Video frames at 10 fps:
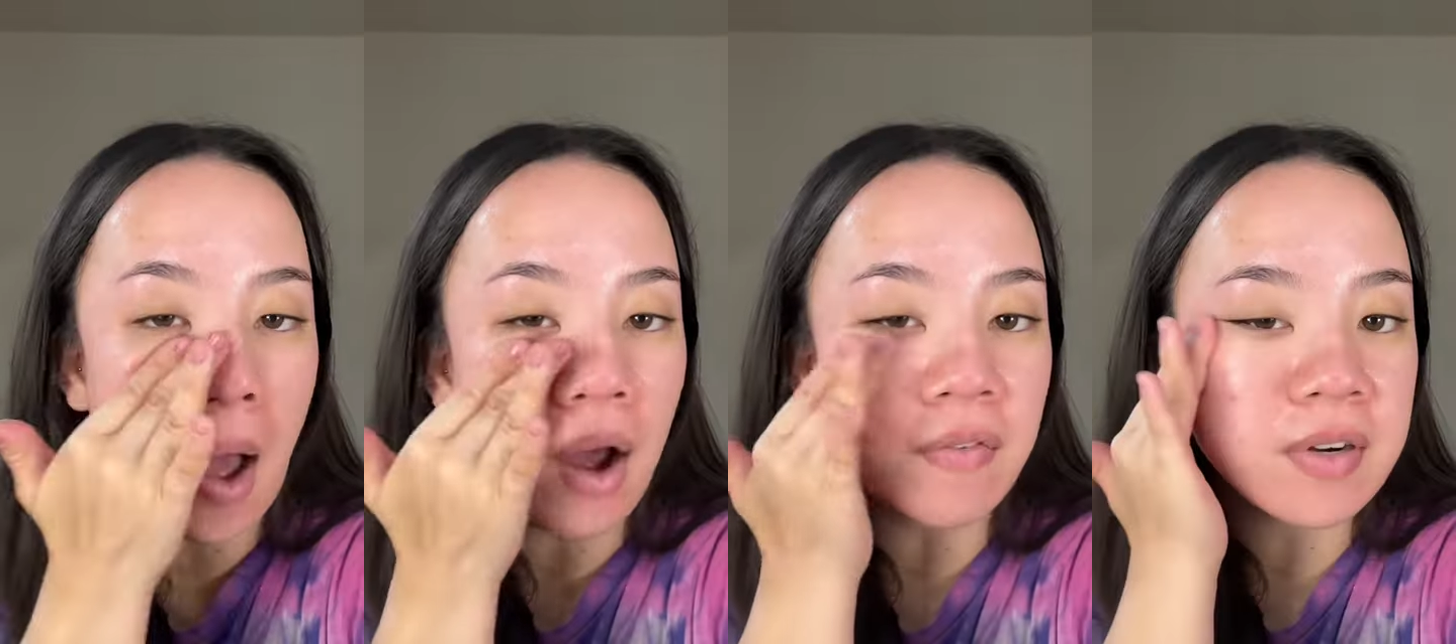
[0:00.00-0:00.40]

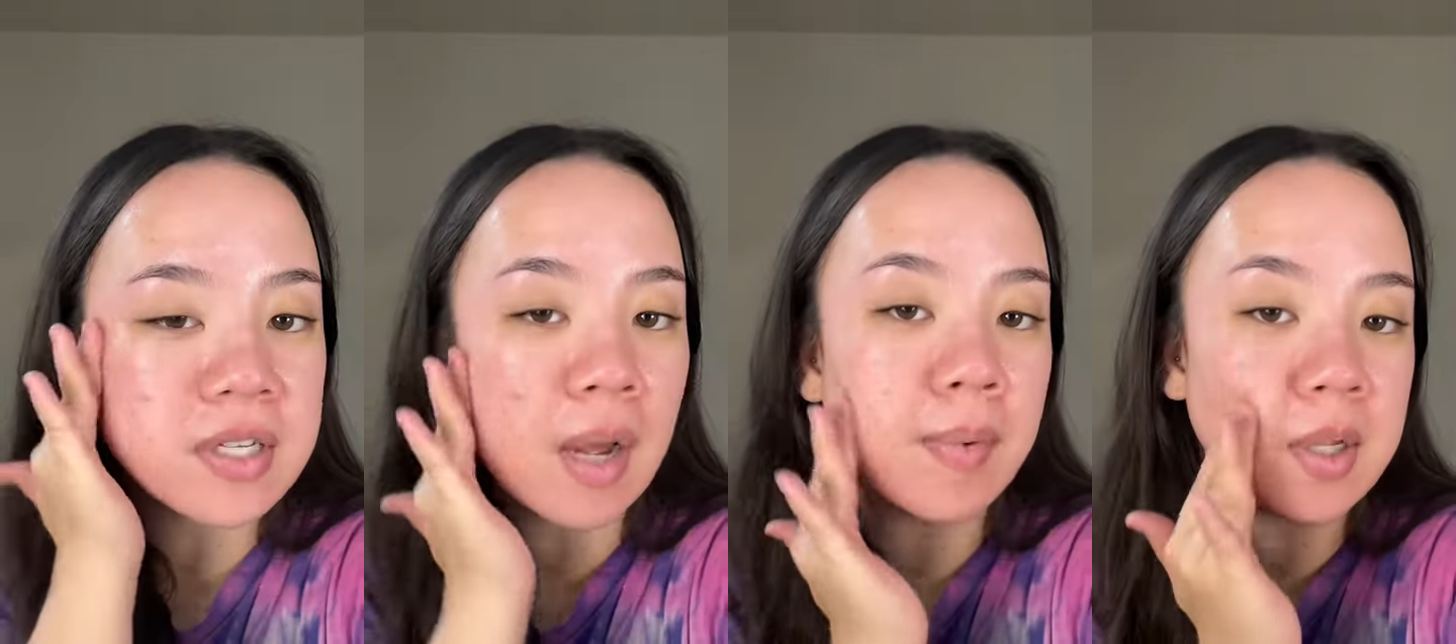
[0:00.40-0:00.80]
every
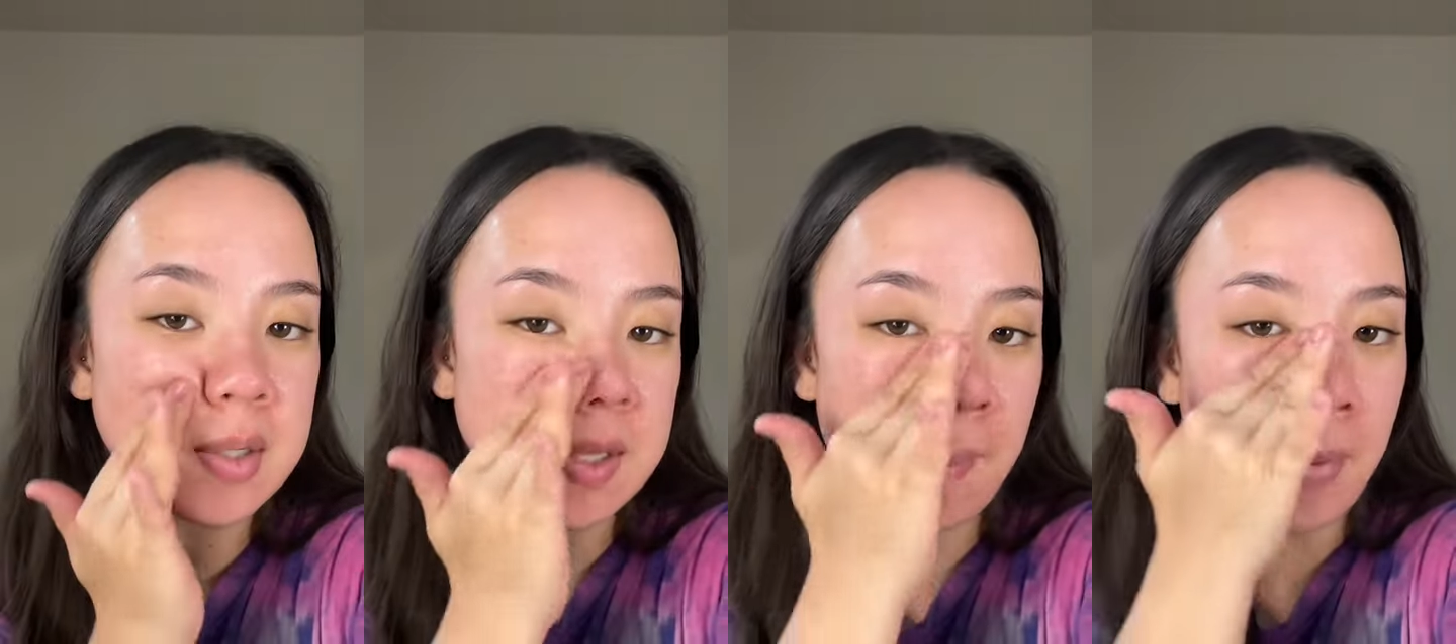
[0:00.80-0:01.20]
time i use a
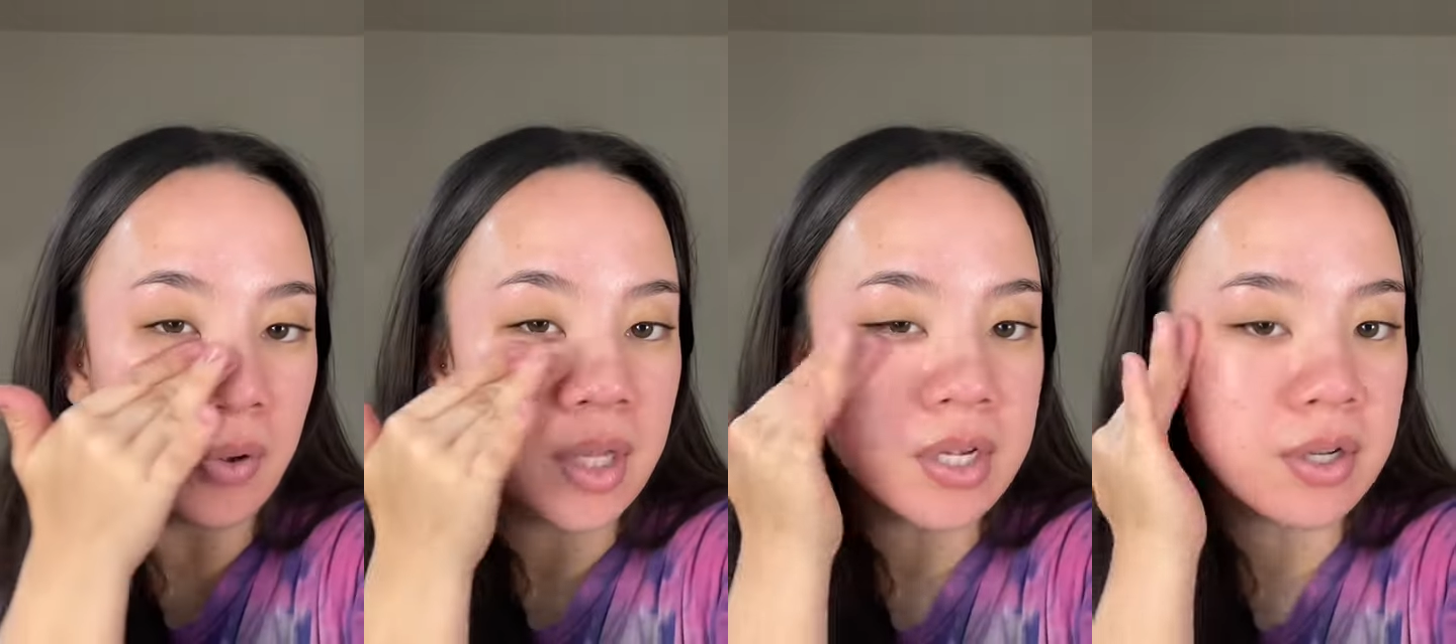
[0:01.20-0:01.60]

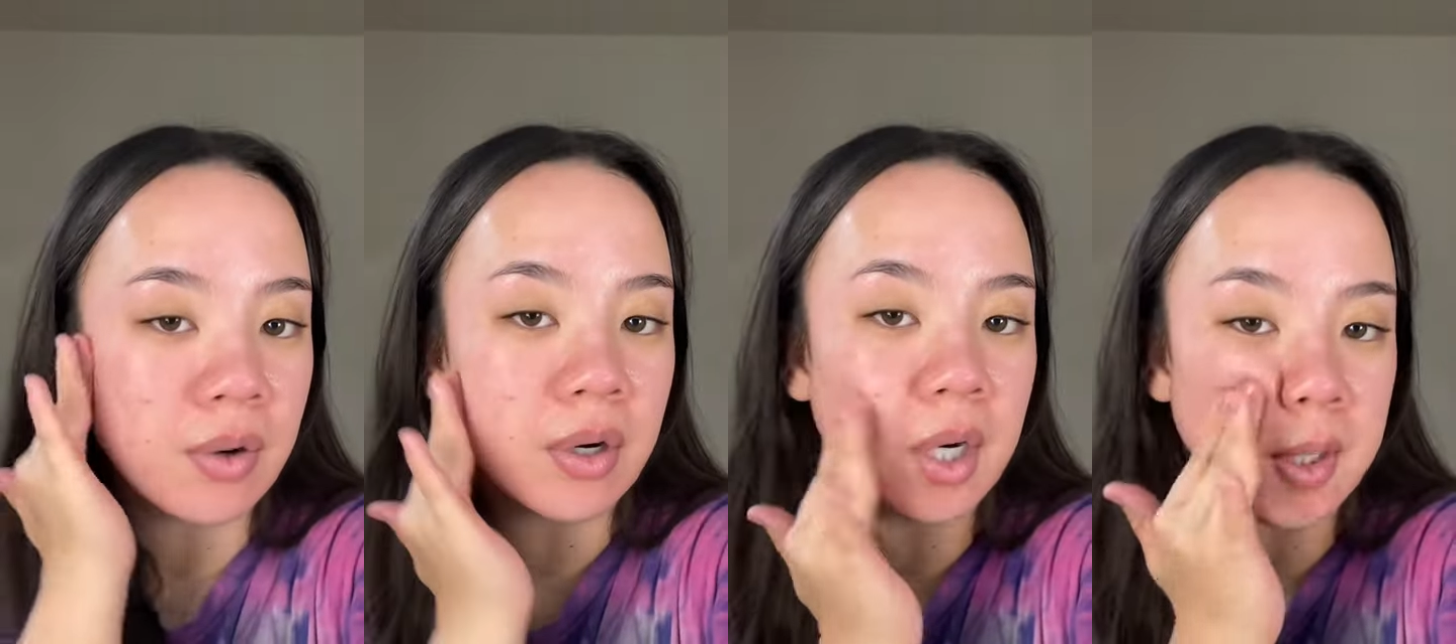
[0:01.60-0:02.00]
milky
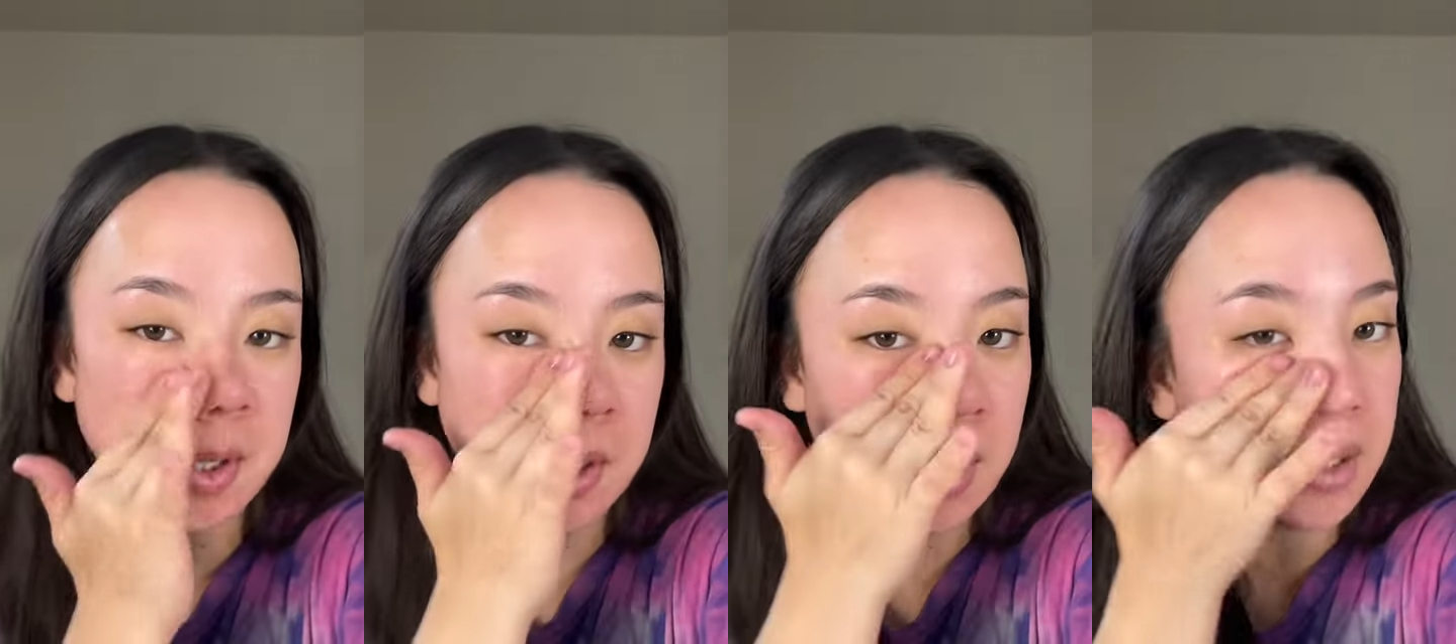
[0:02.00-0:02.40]
toner i
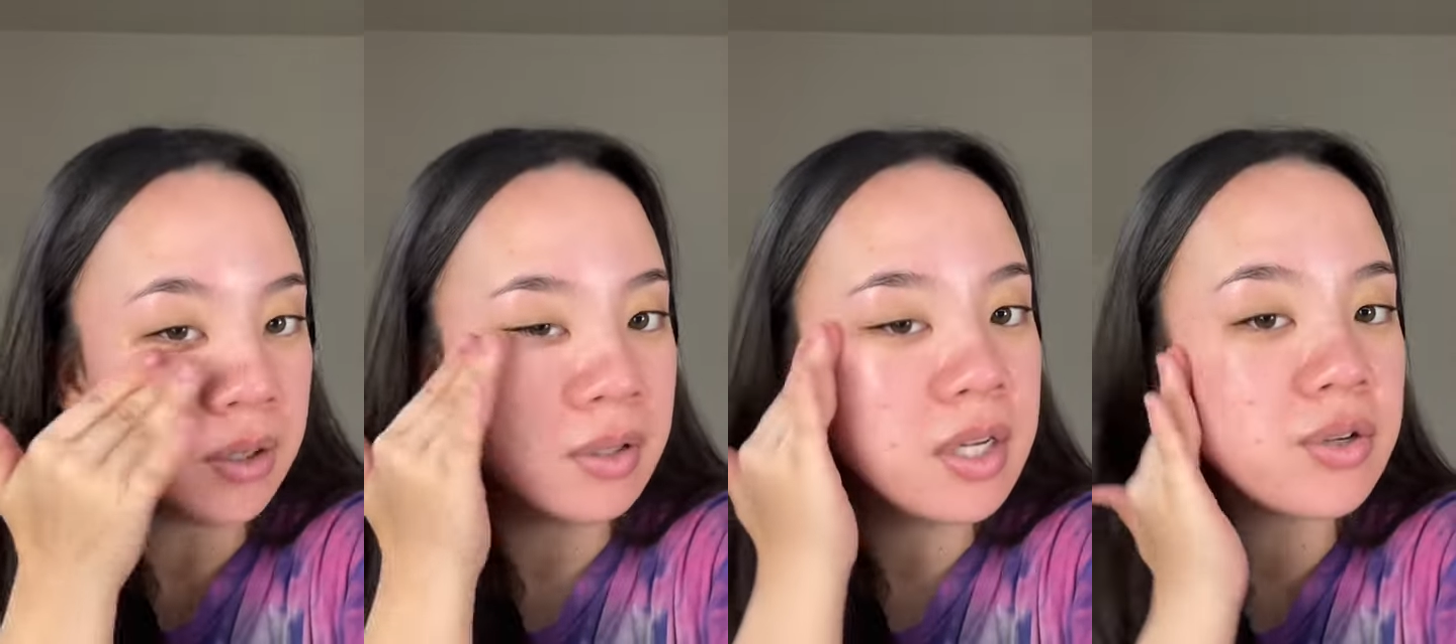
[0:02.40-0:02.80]

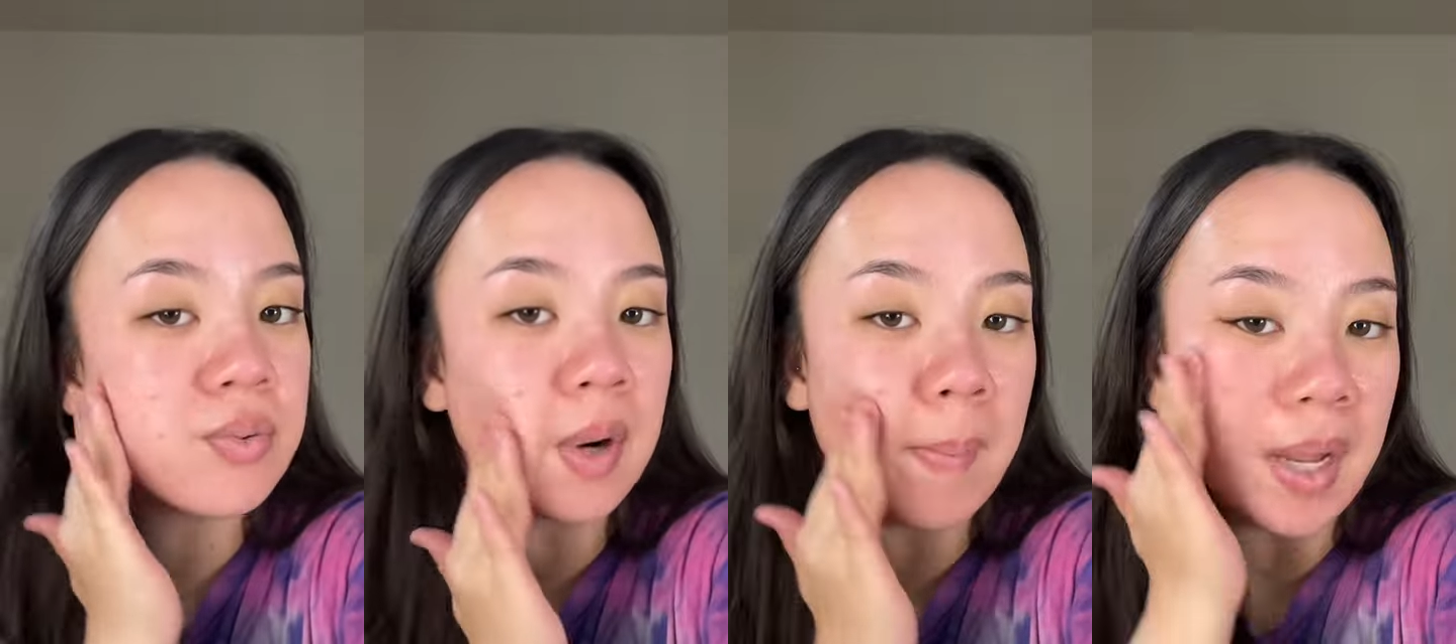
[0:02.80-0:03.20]
literally just want
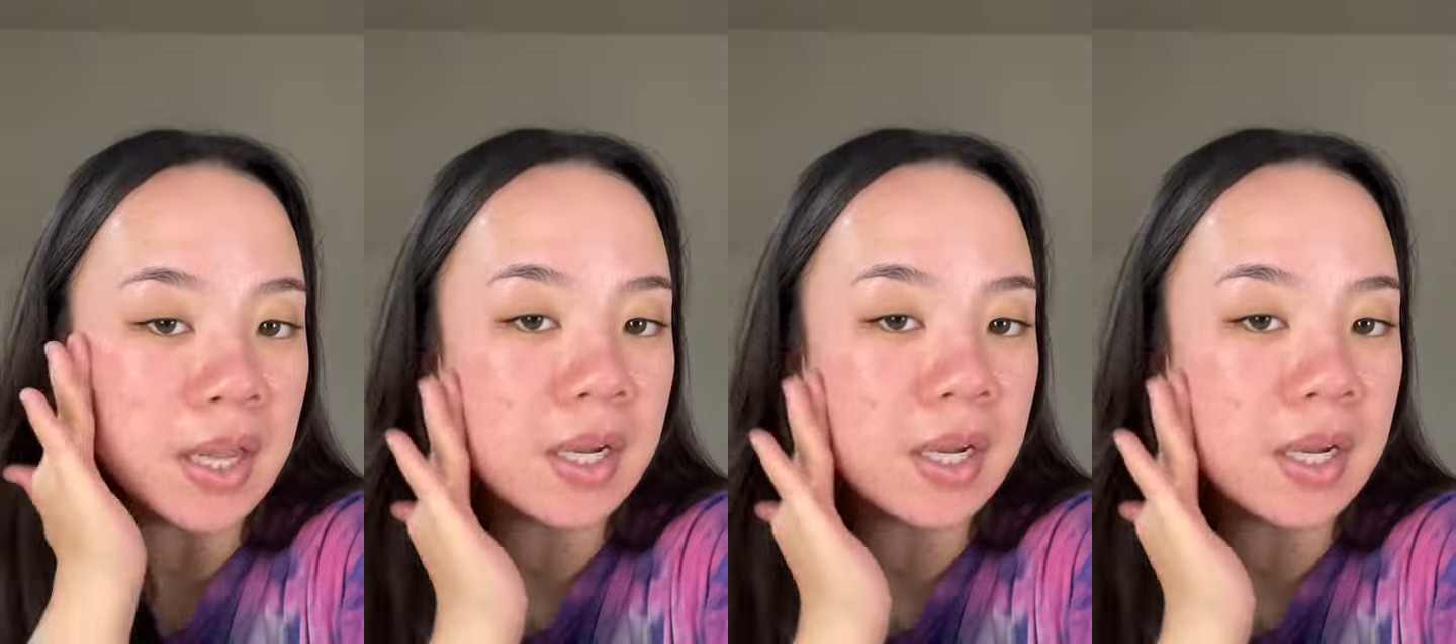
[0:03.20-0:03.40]
to bathe in